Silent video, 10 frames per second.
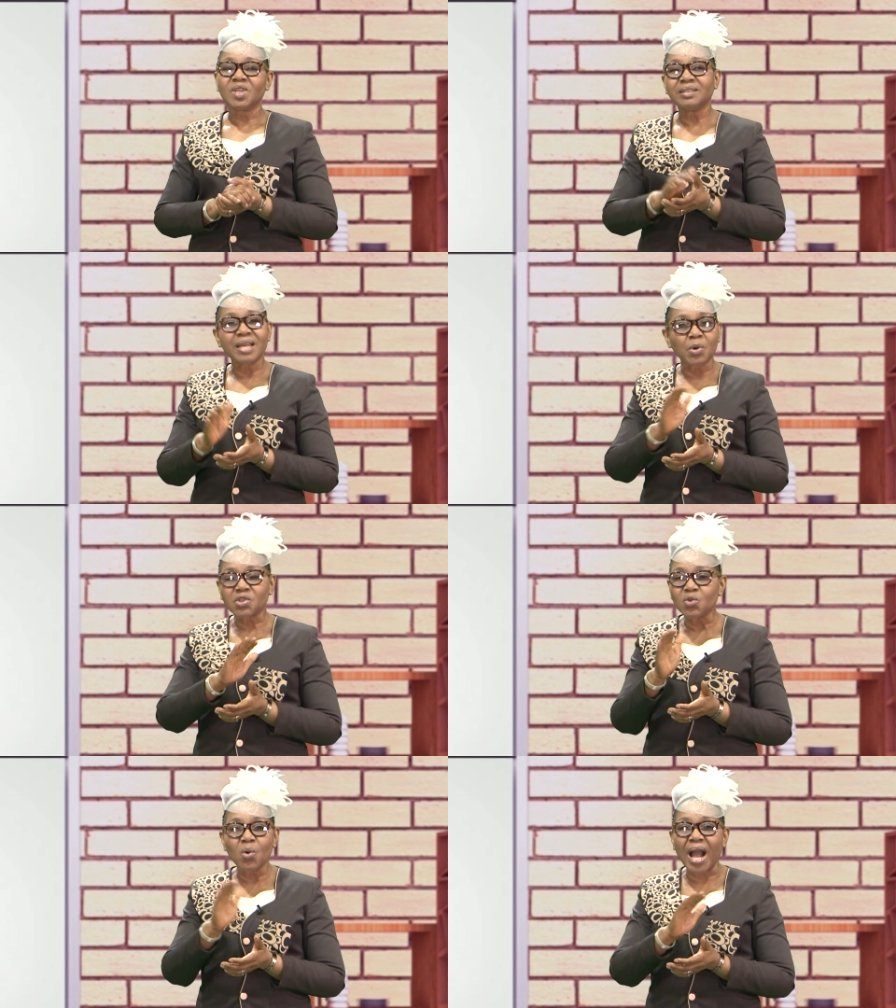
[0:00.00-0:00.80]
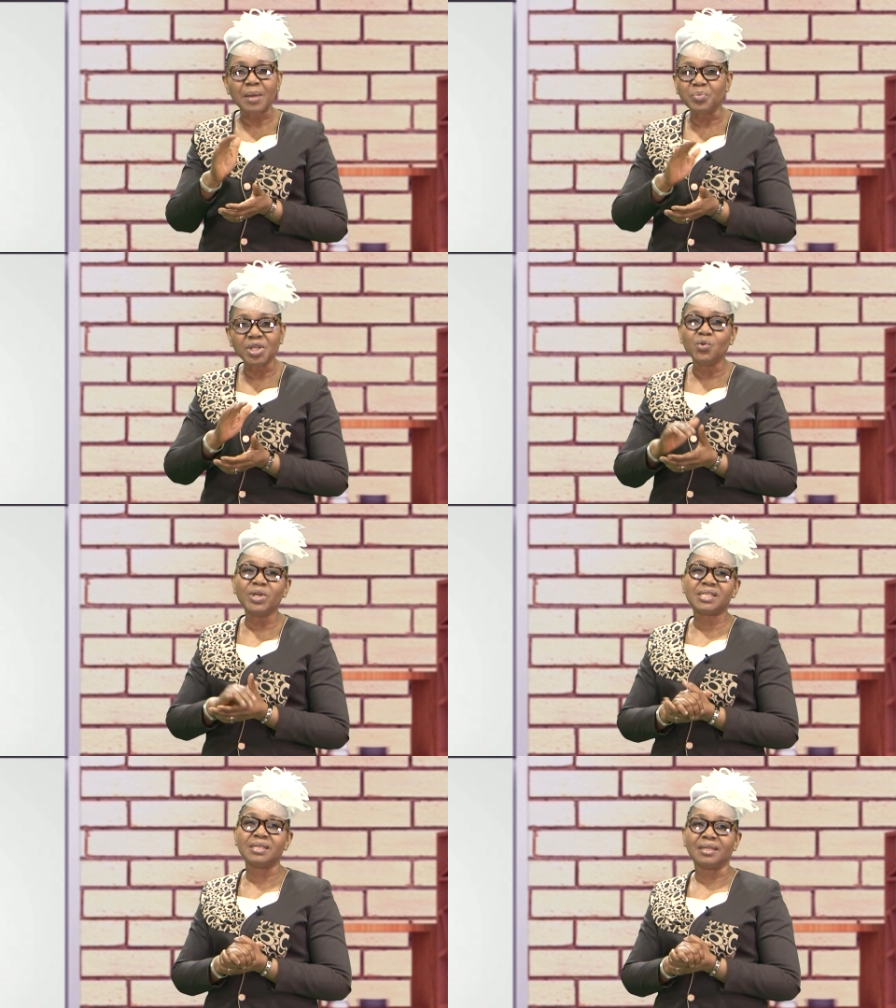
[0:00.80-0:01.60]
There was no
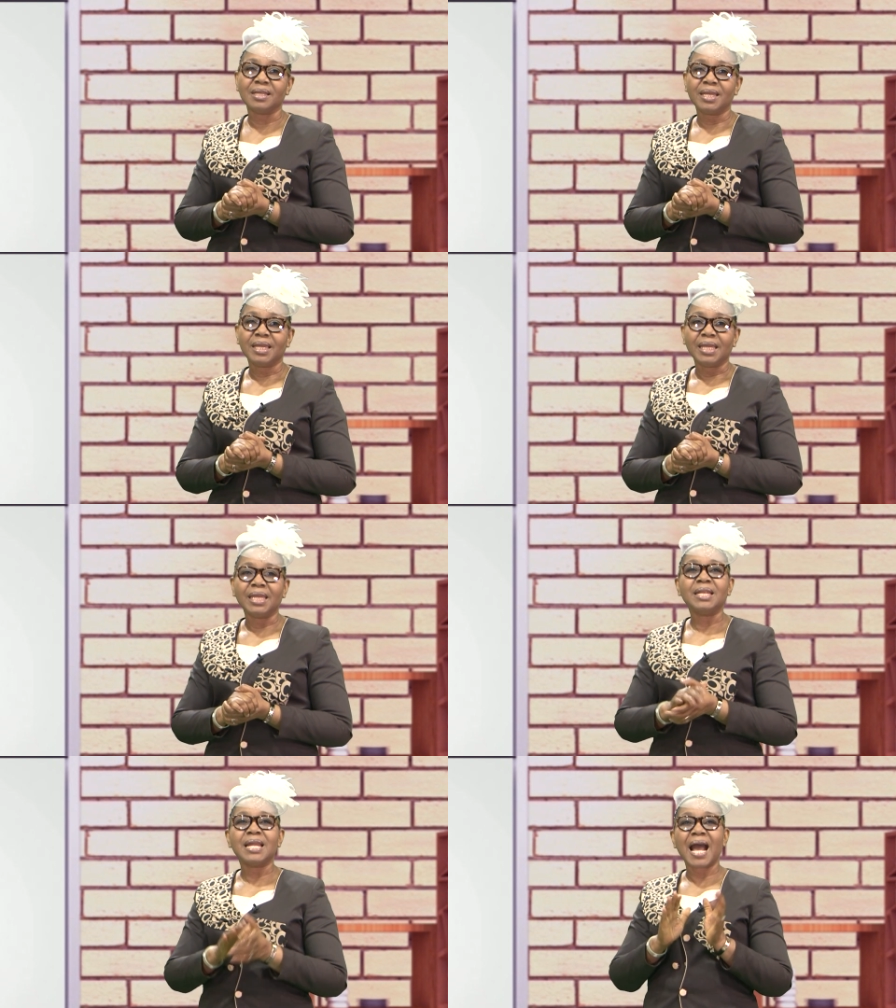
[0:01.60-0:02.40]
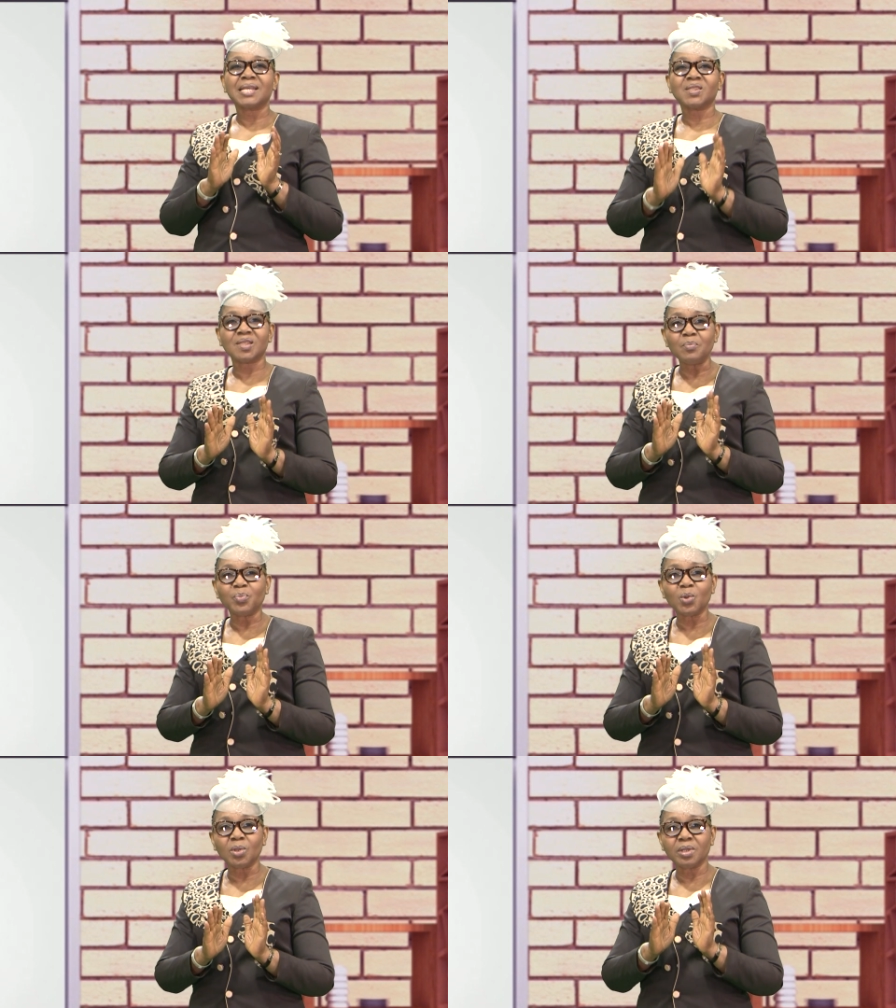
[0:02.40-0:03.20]
ambiguity in her
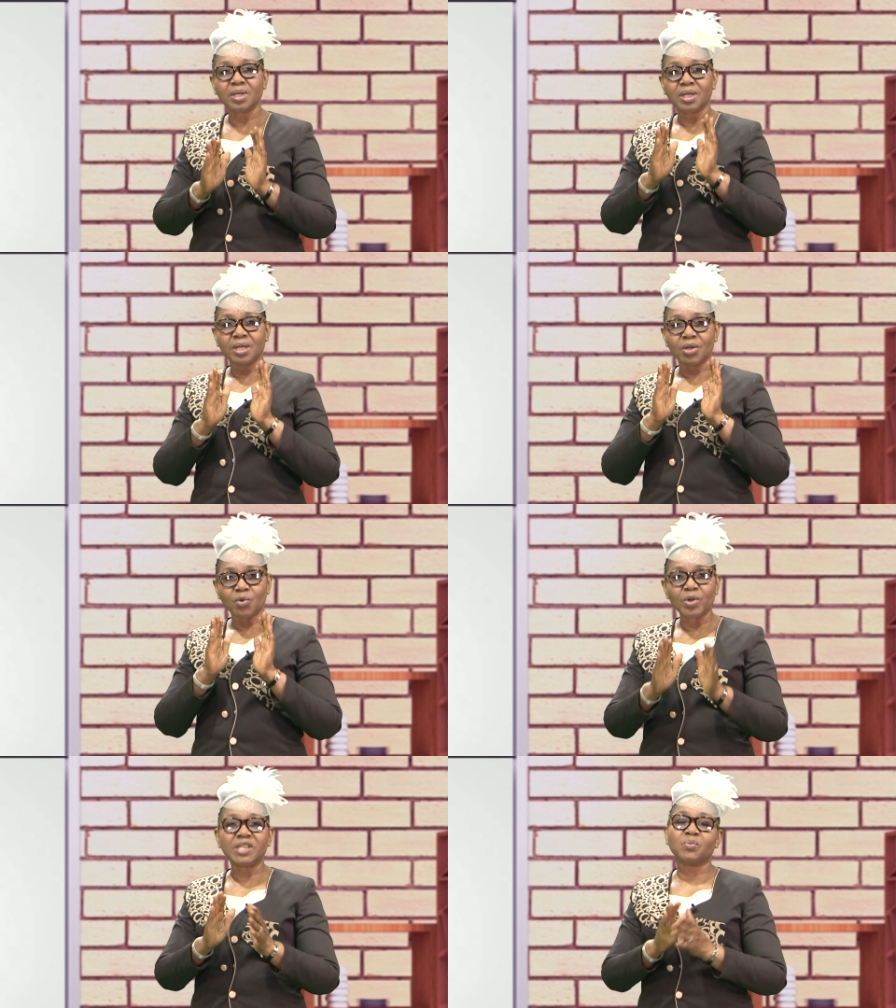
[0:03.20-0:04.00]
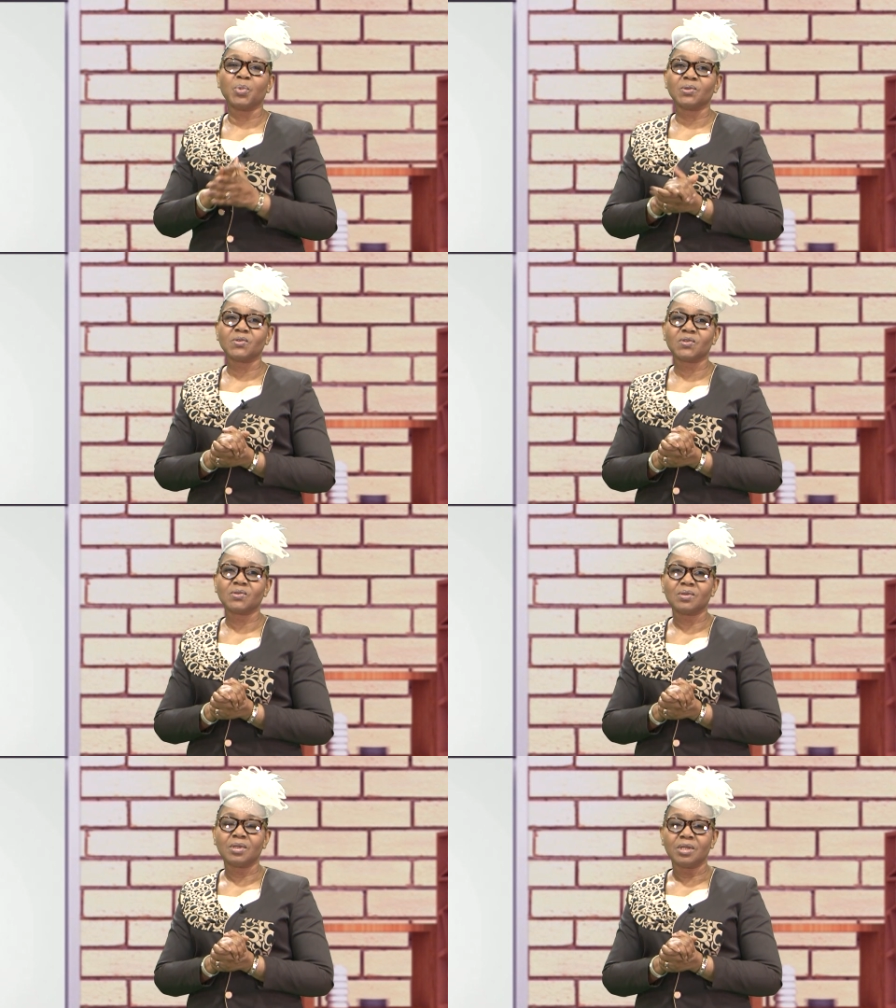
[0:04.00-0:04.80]
simple response.
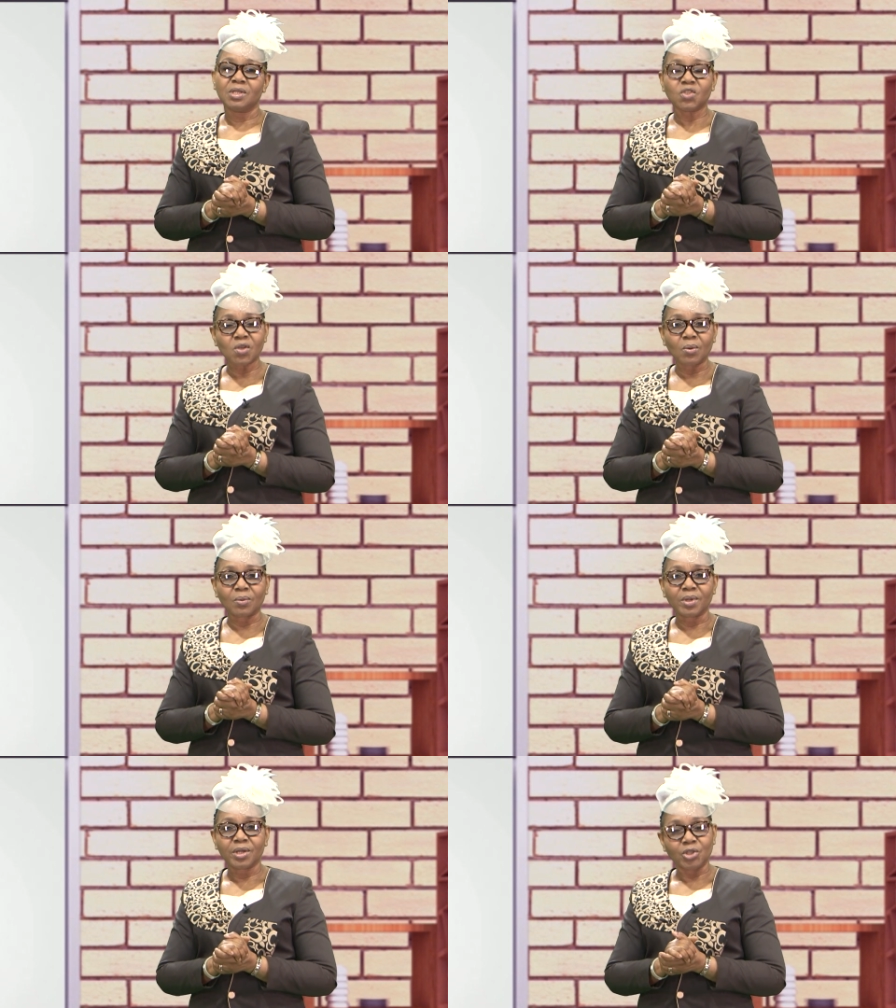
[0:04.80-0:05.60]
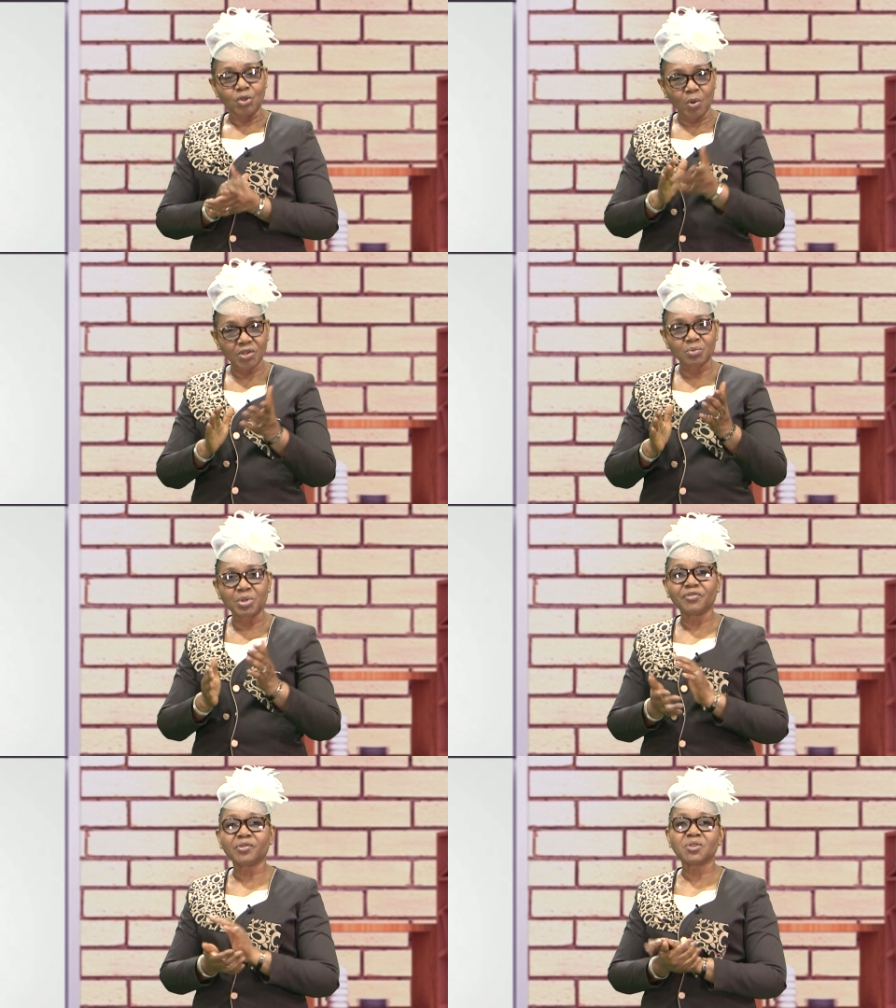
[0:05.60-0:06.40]
So, you want to
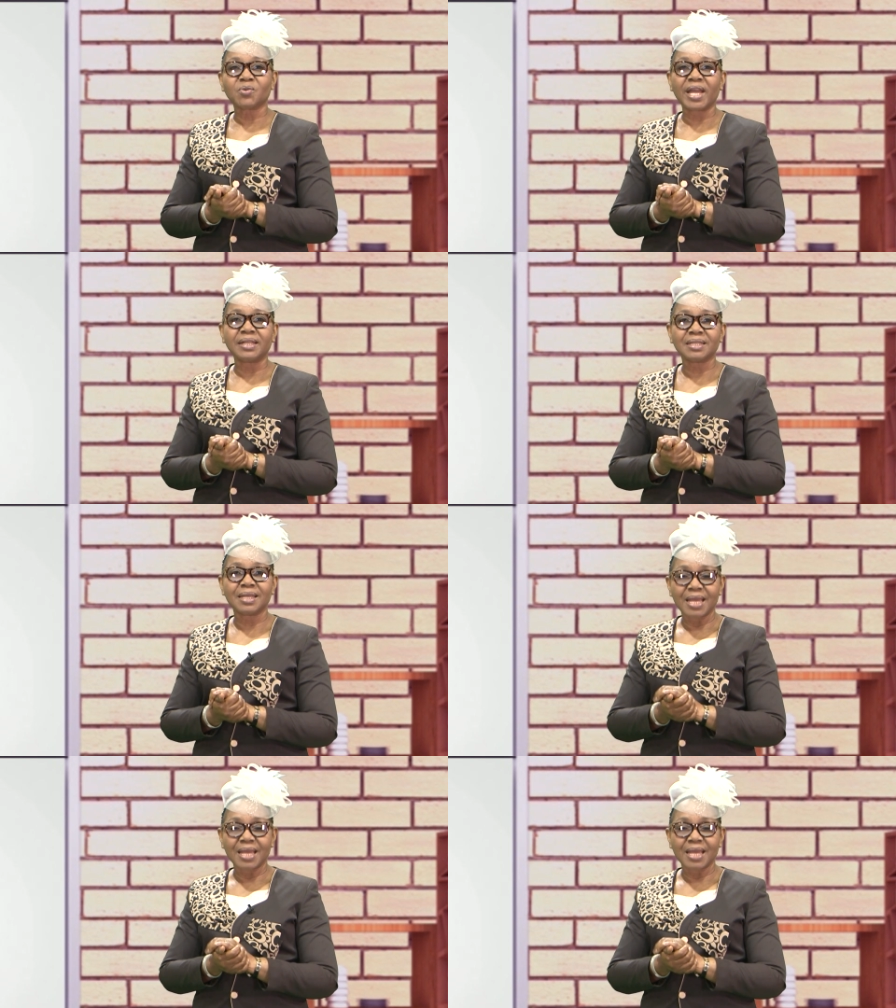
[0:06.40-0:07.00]
be forthright?